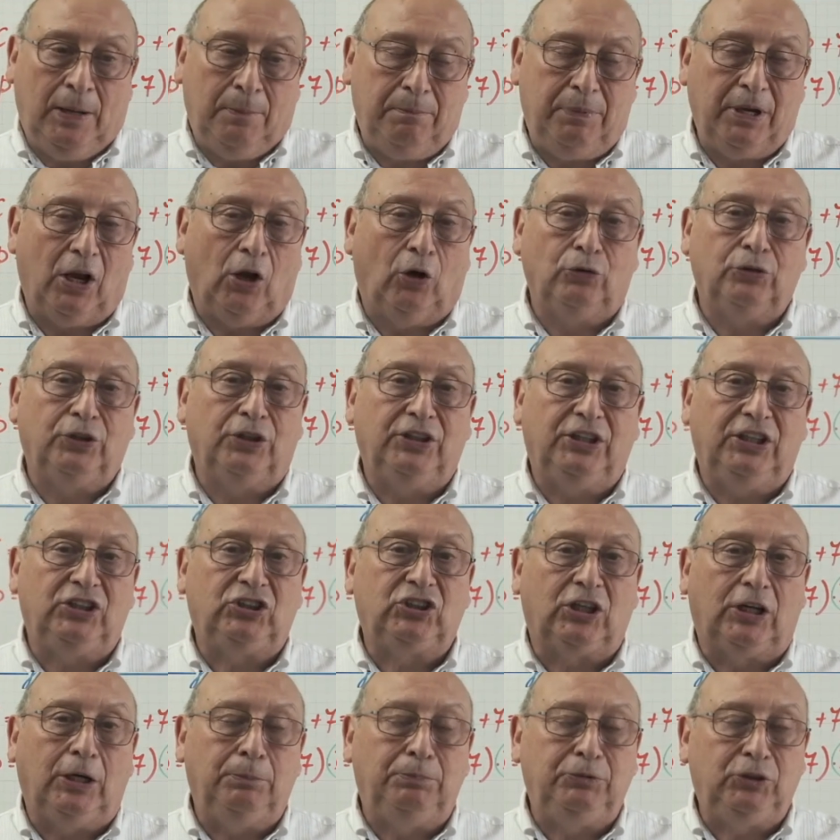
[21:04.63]
Below the
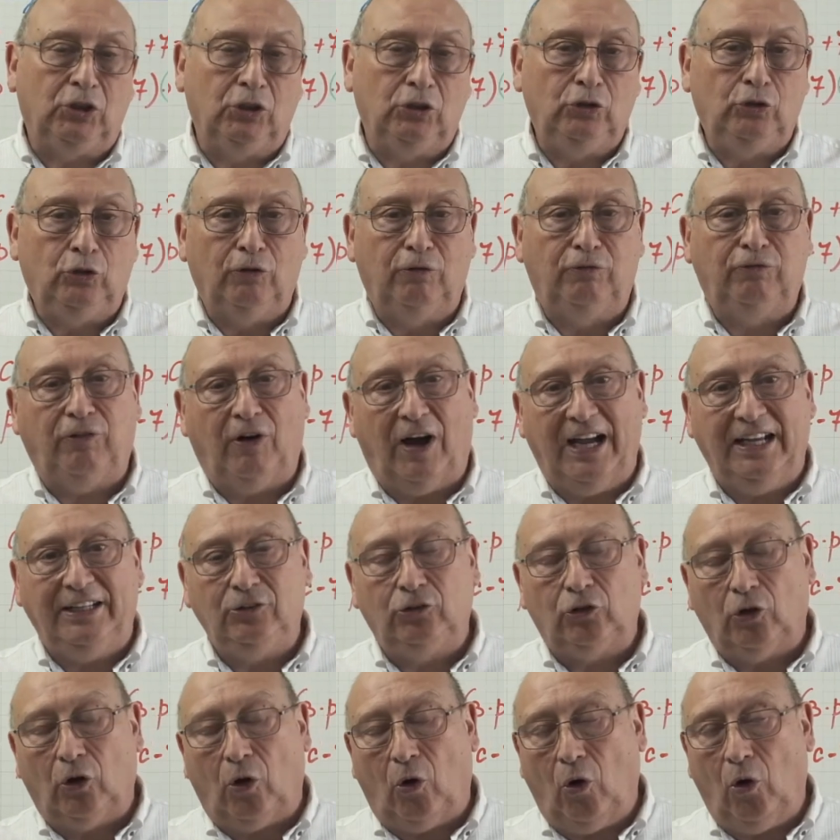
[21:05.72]
description you
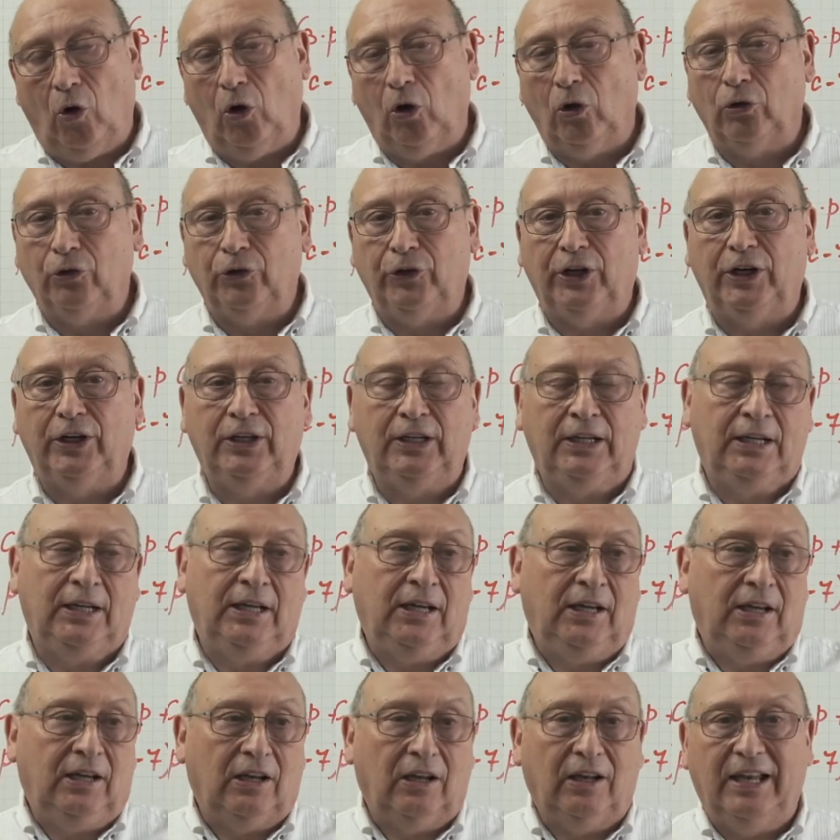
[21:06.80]
find all the
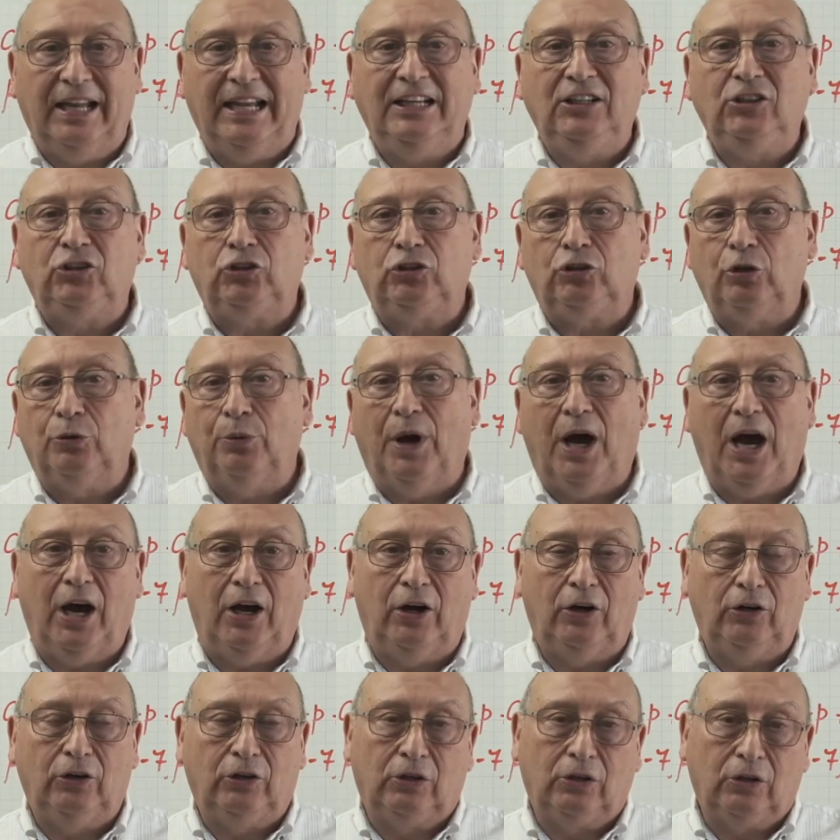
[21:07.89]
links to
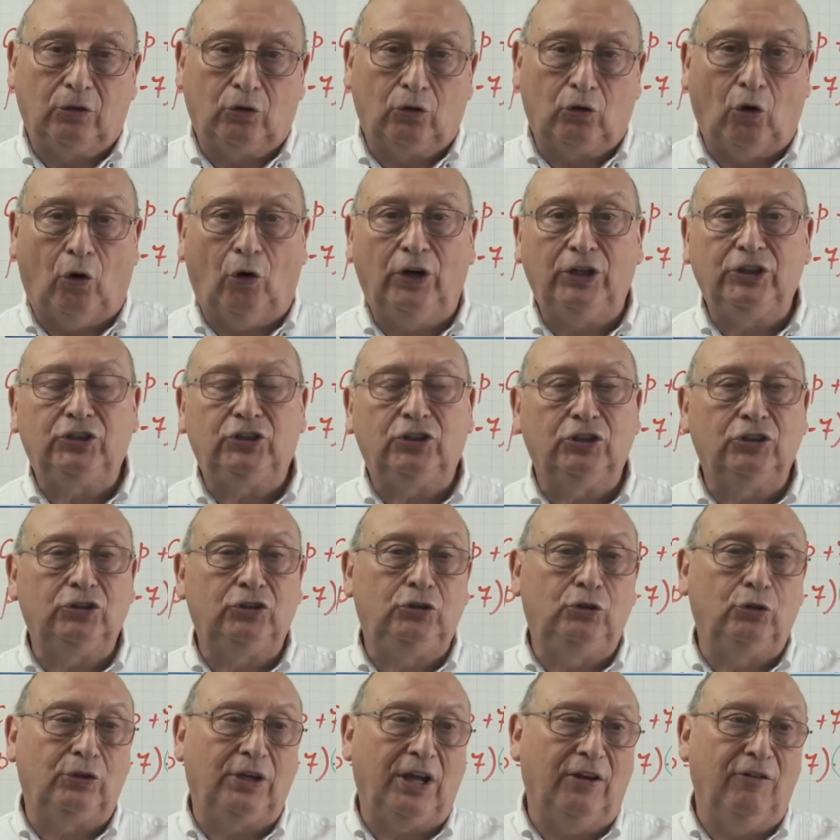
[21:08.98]
our
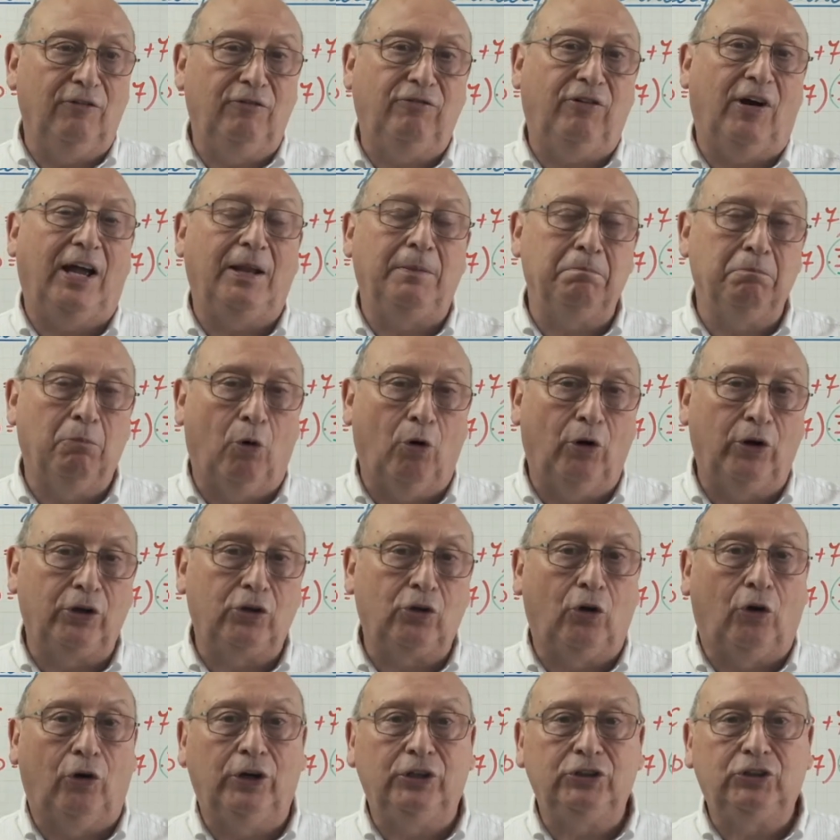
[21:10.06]
courses. You can find more
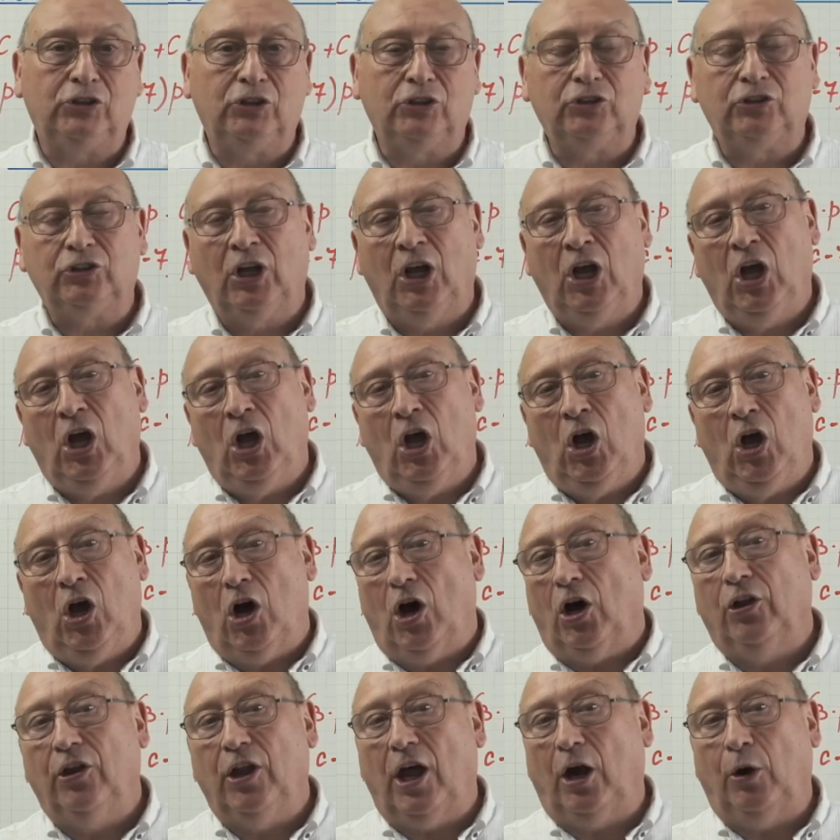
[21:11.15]
courses
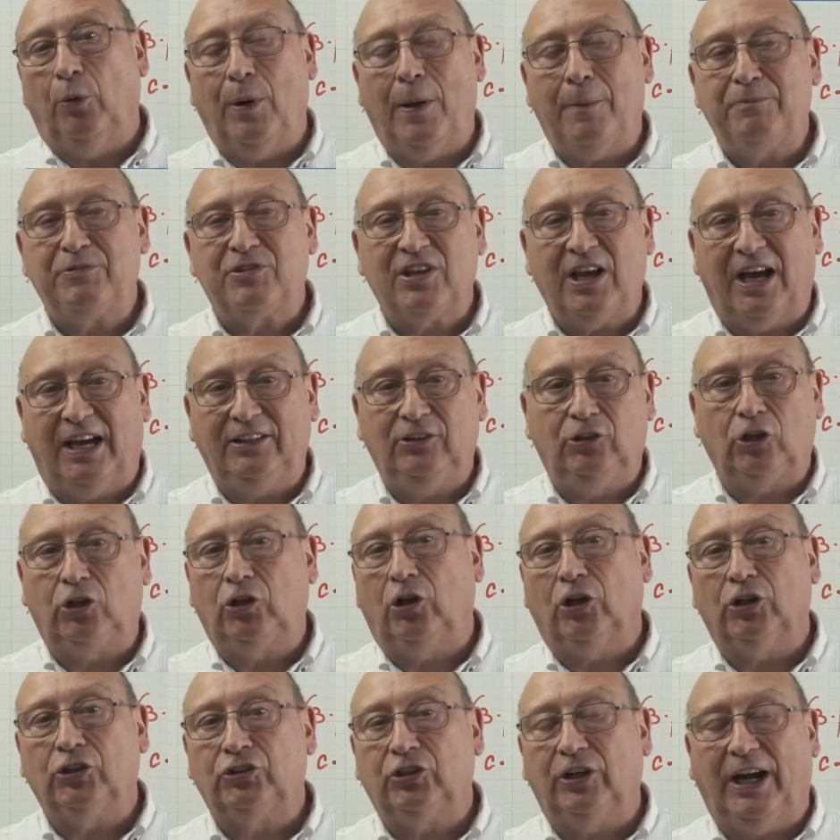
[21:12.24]
on our website,
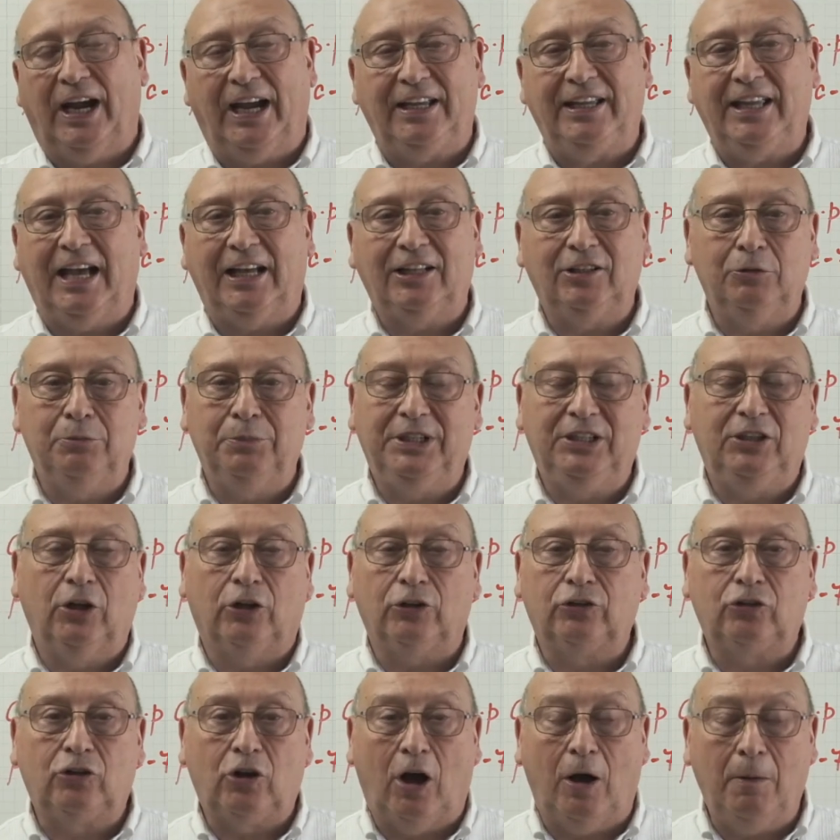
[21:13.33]

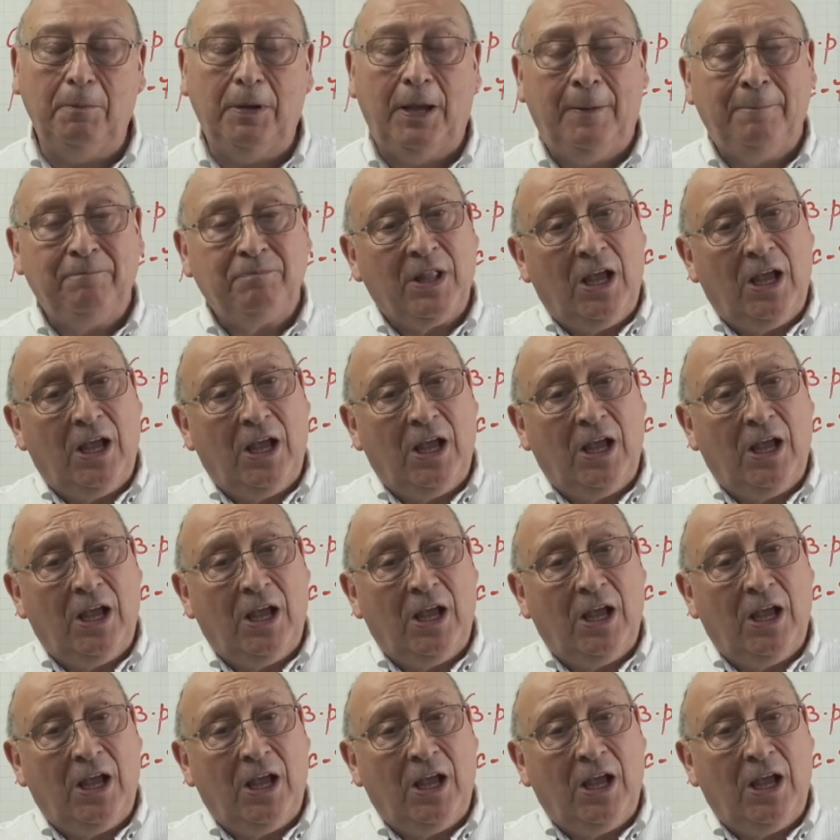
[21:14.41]
thecusteracademy.com.